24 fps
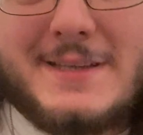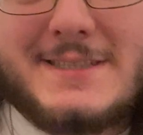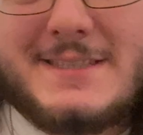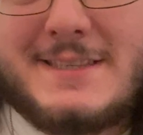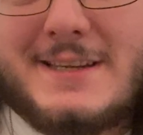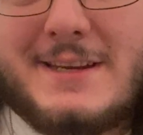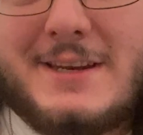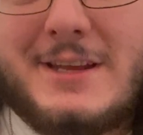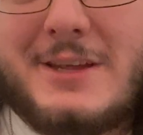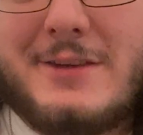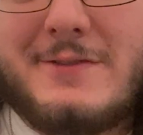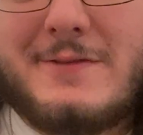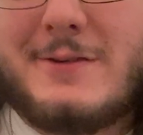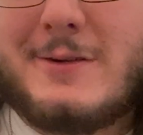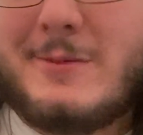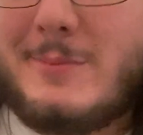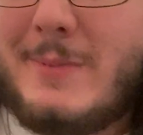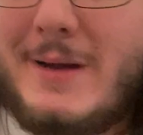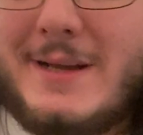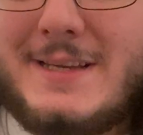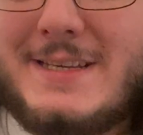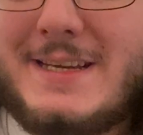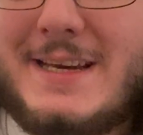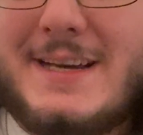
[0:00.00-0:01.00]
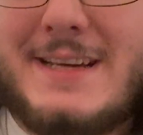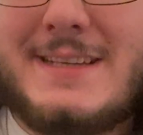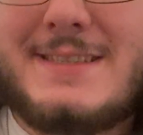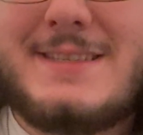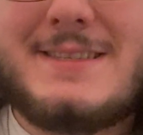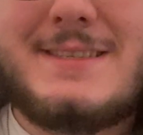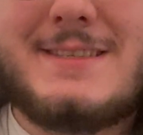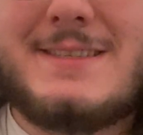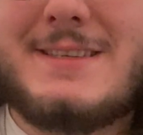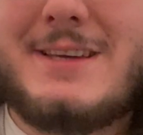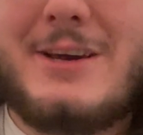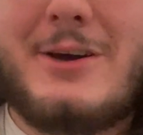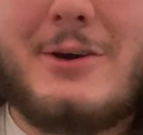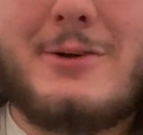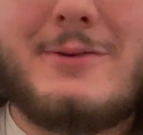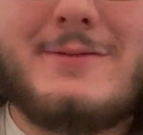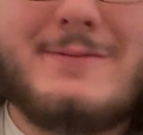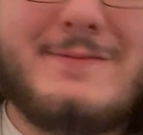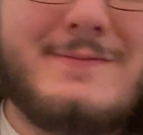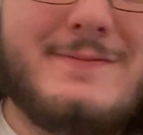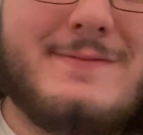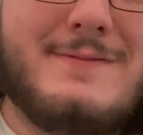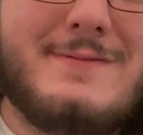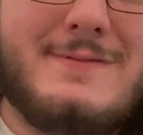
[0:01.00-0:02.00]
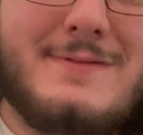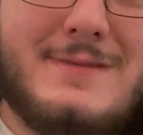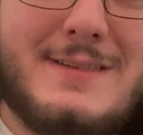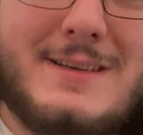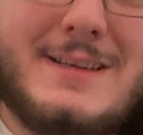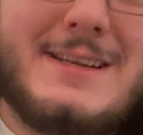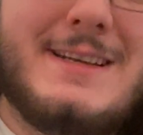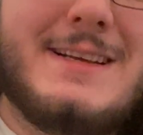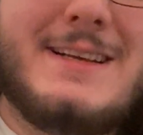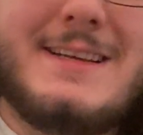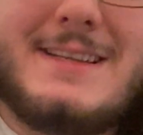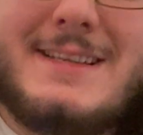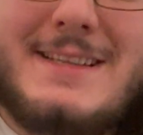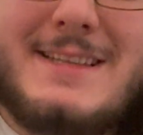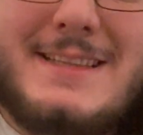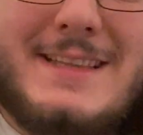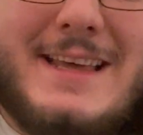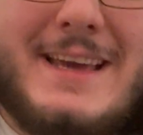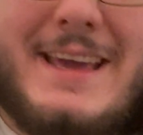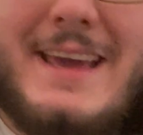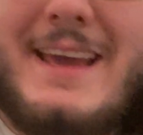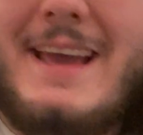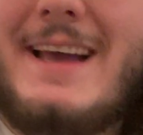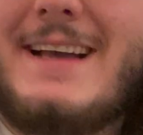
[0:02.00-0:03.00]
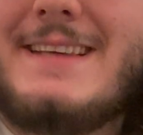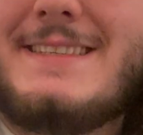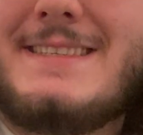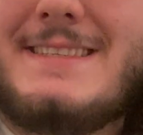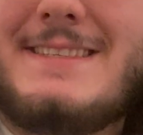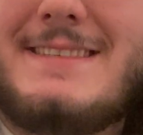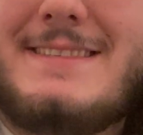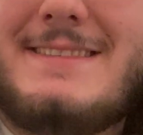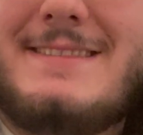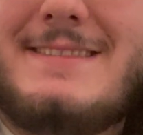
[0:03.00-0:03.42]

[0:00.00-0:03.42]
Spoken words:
study for my tests. So thank you guys.